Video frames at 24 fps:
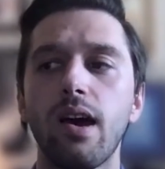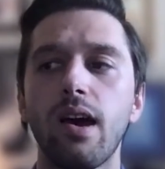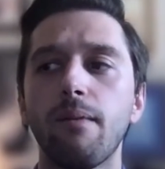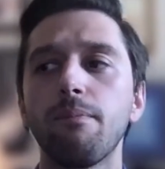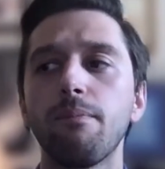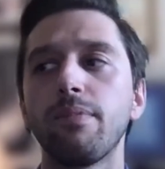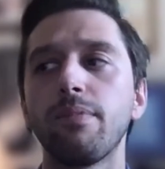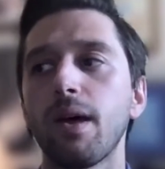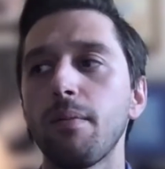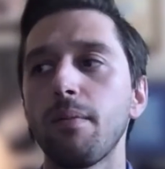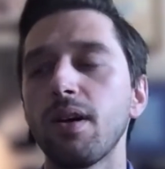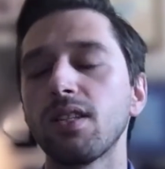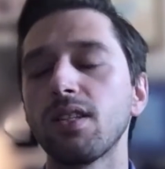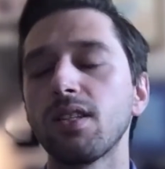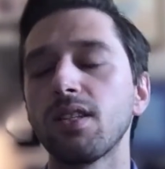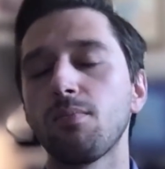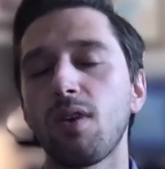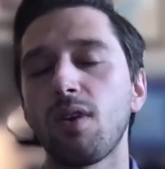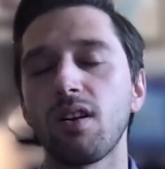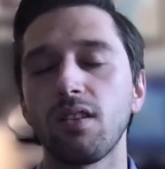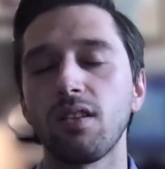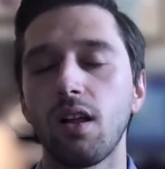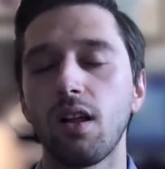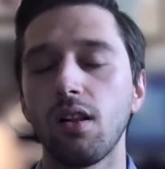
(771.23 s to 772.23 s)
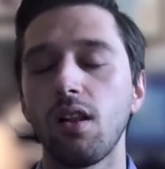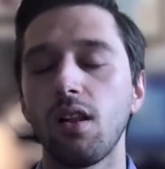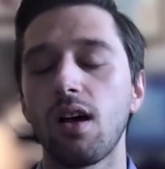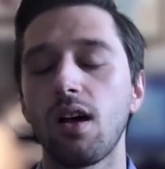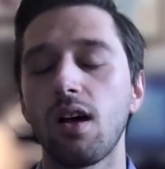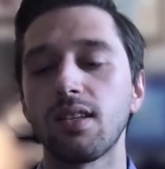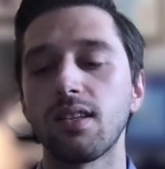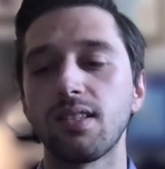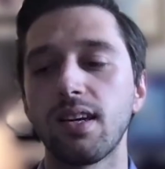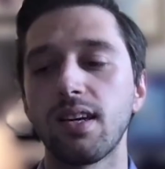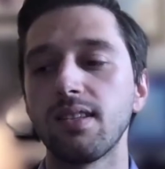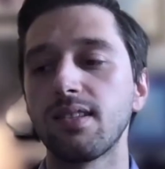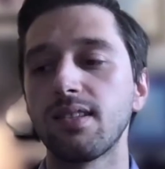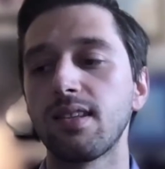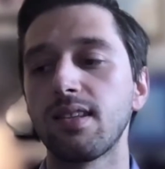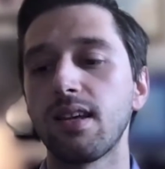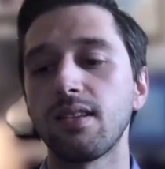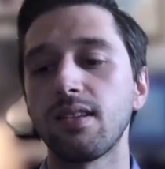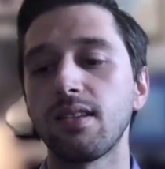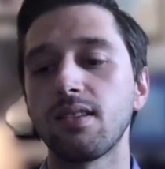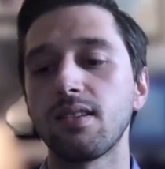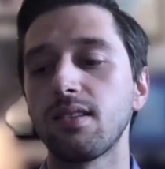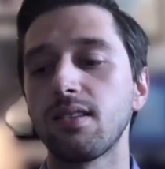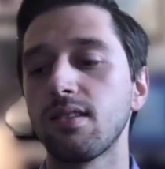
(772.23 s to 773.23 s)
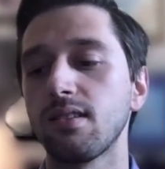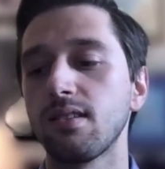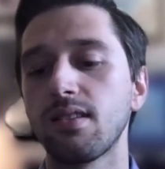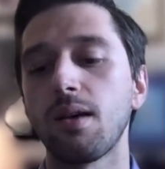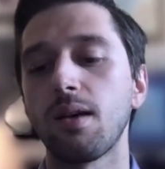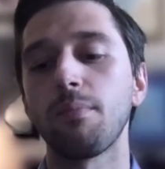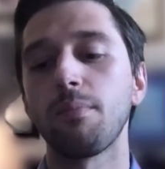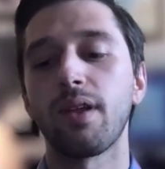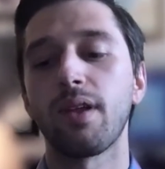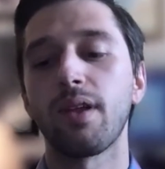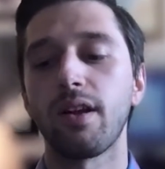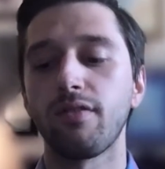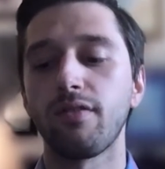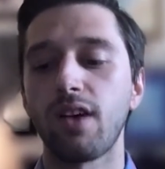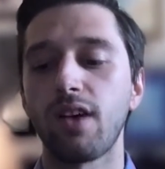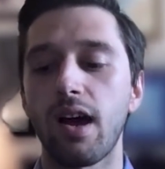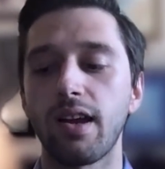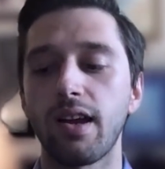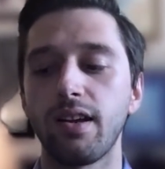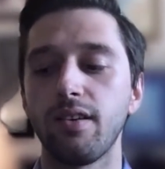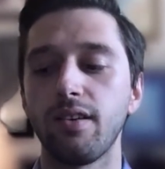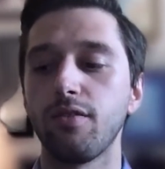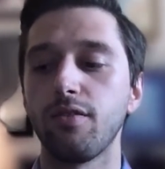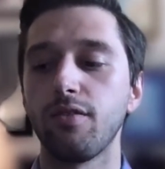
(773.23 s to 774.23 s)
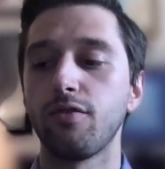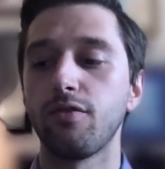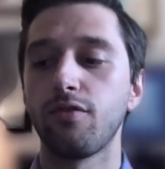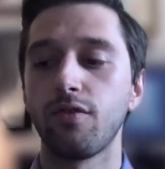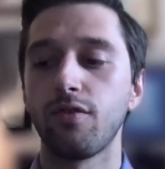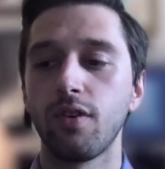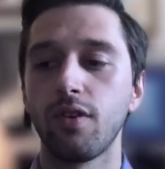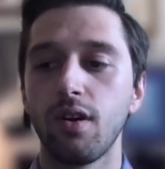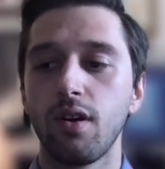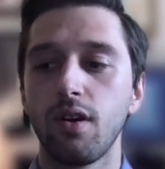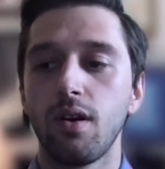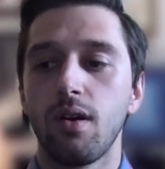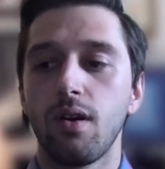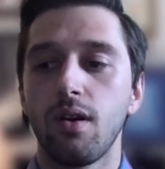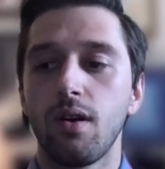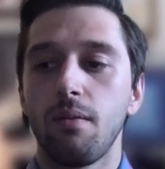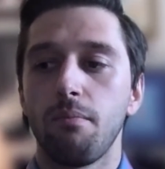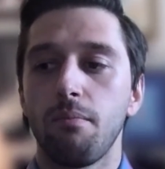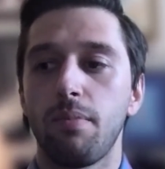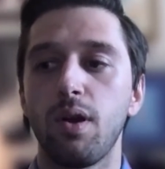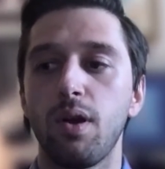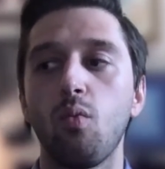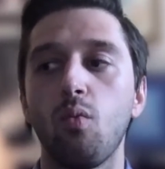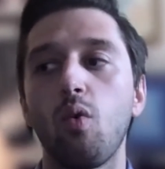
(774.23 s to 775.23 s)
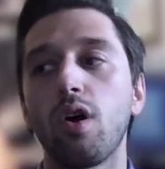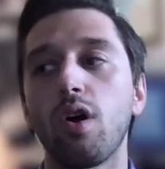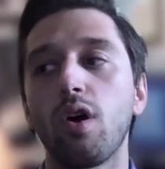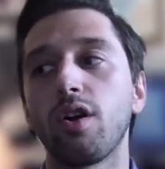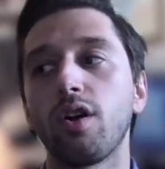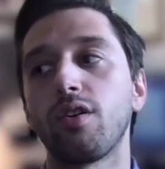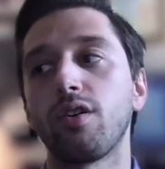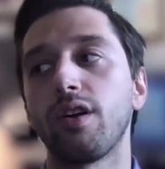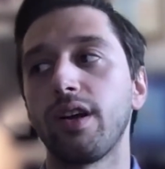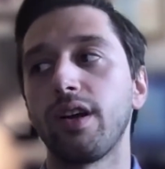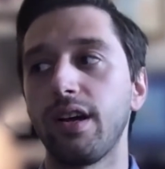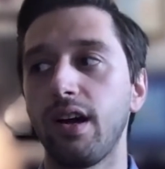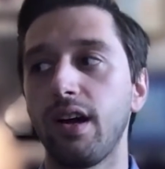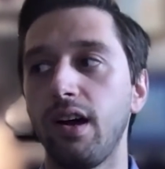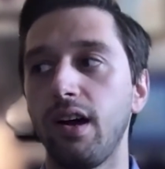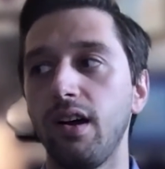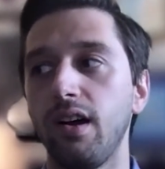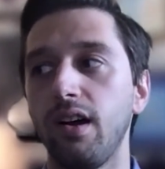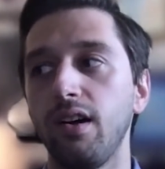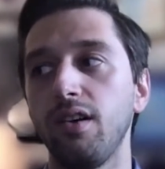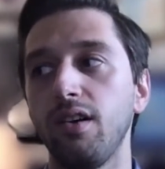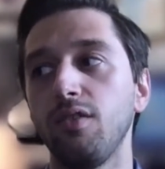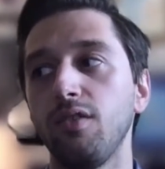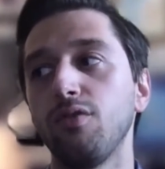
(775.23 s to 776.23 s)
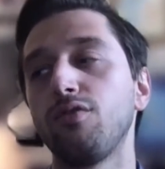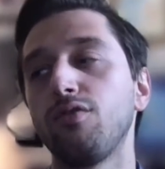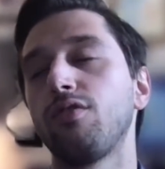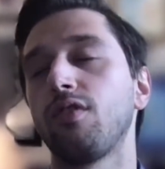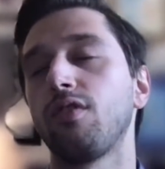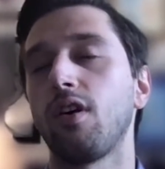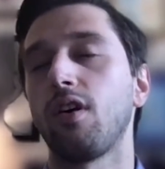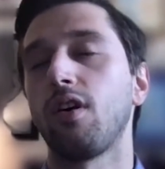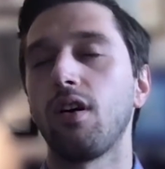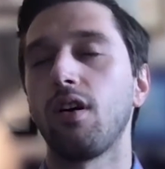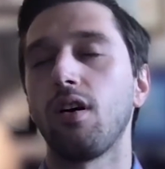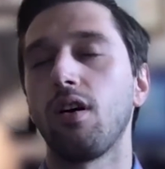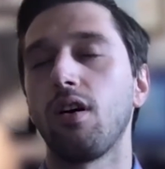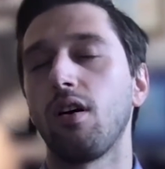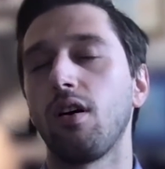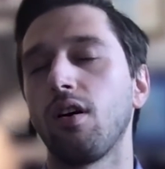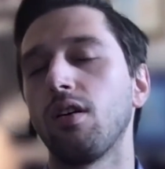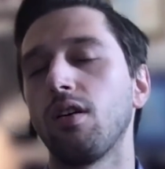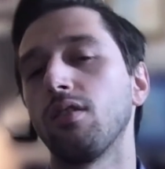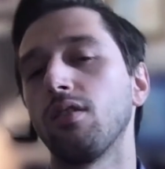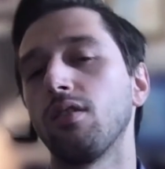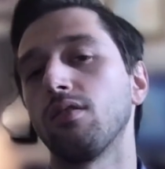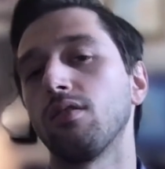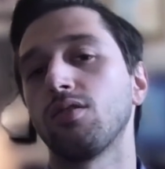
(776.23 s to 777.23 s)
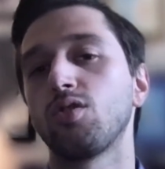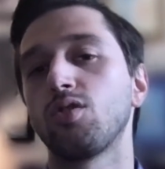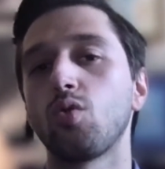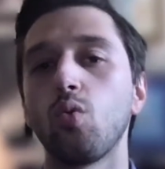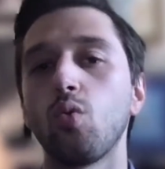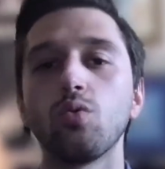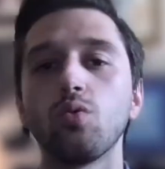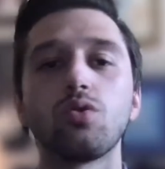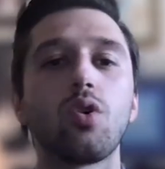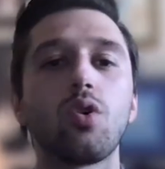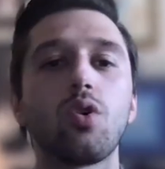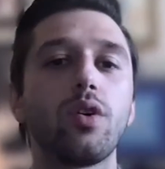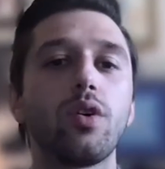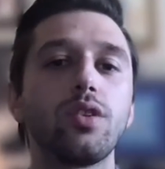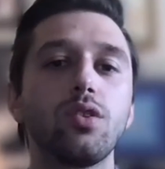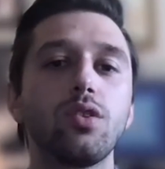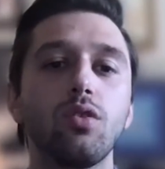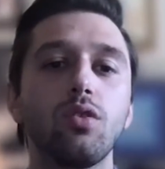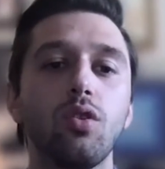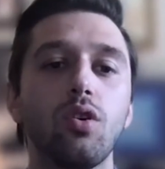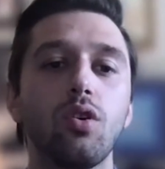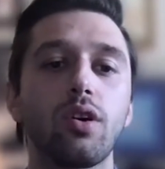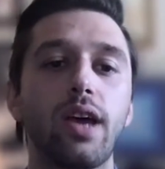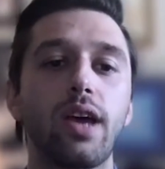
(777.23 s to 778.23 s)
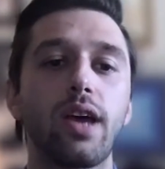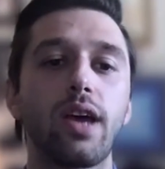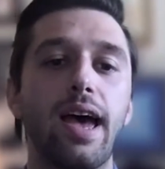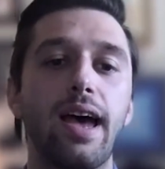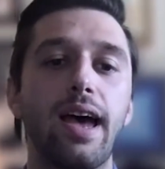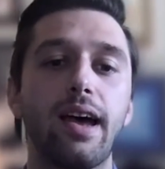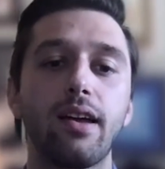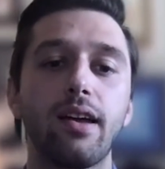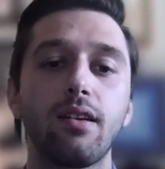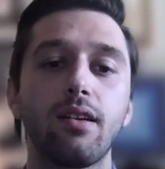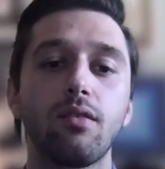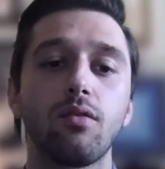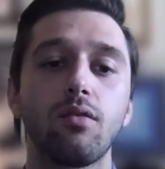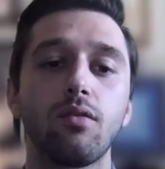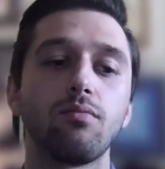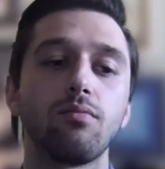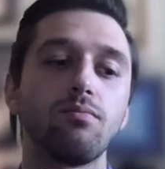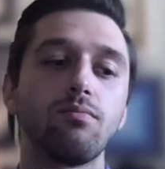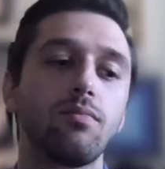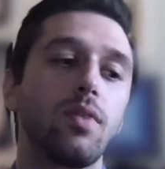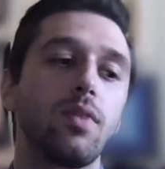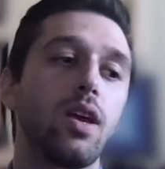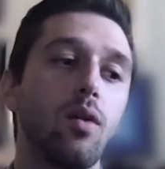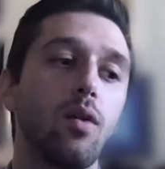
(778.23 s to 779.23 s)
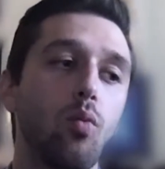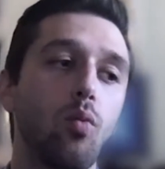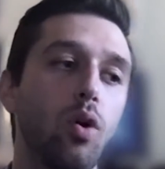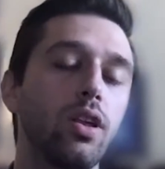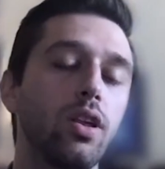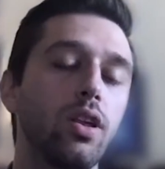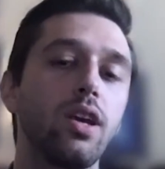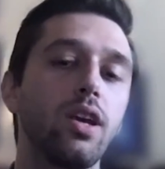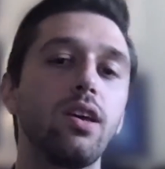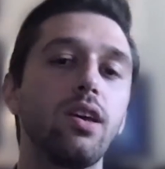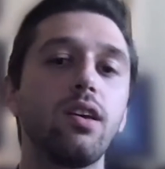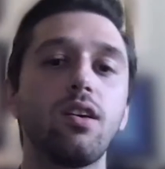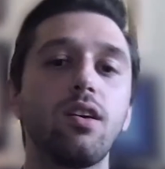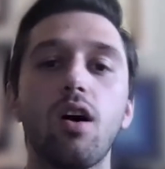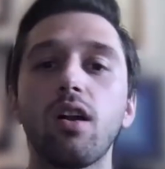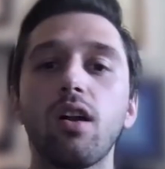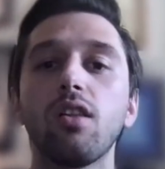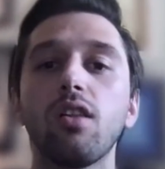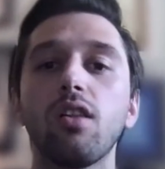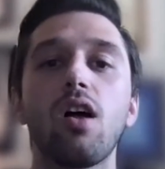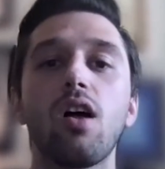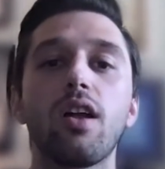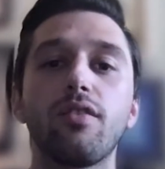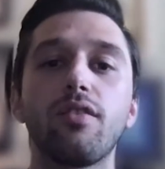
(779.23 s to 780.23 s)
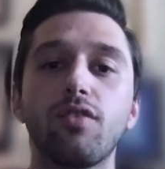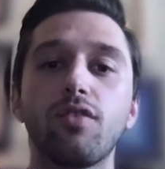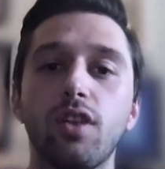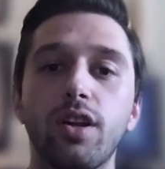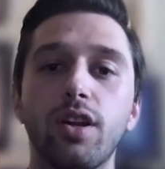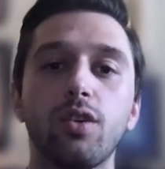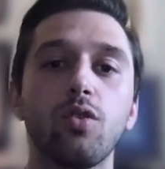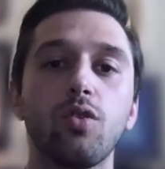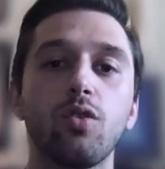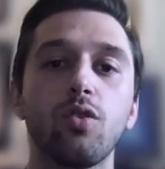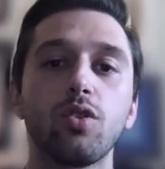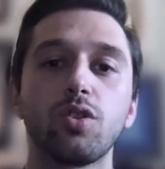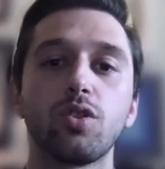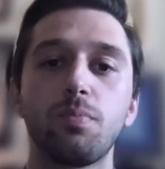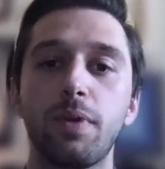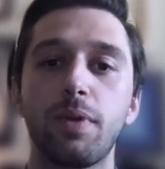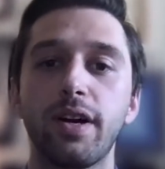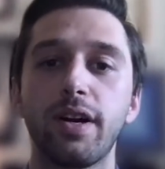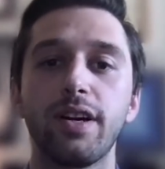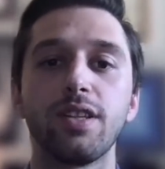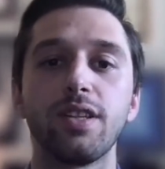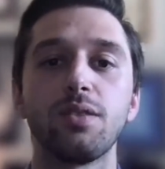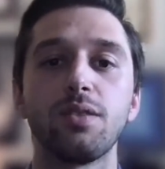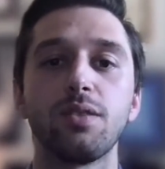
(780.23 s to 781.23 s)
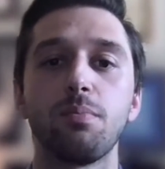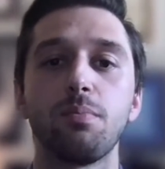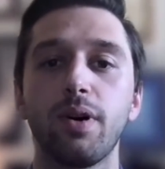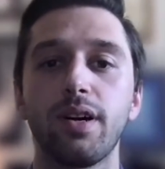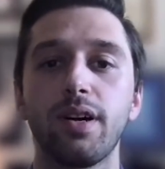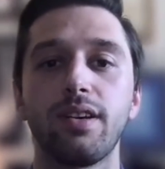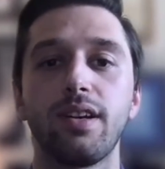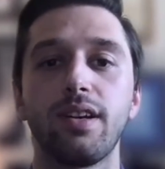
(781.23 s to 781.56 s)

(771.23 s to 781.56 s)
Yeah, that makes a lot of, a lot of sense. That's something I've kind of been wondering of are schools going to look at well he got a lot of clinical experience